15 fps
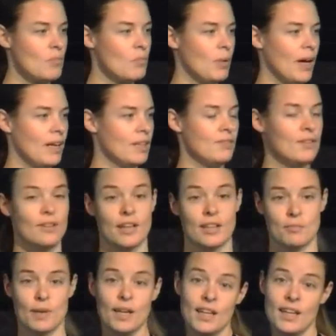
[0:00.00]
But if you're like
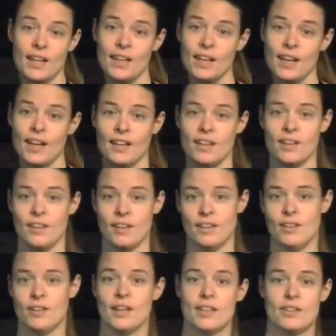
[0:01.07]
me, and
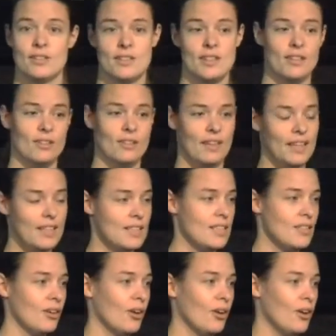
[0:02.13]
you get to see a lot of legacy
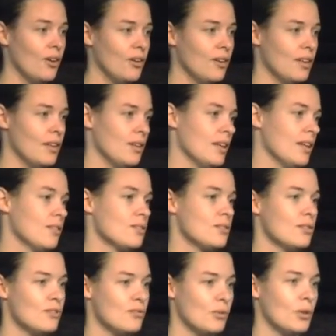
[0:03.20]
code, and you get to sort
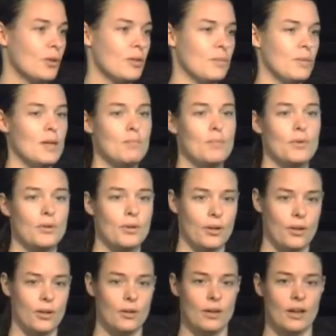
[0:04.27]
of work with people
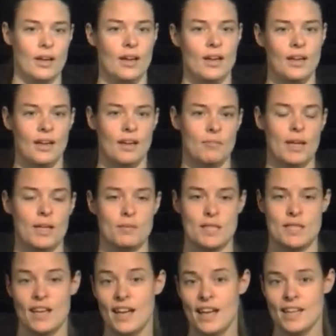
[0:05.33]
who make
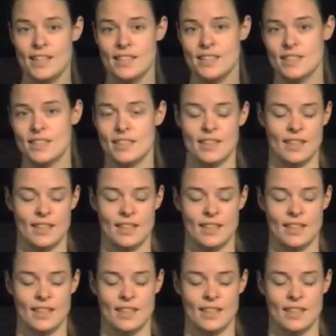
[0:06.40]
mistakes,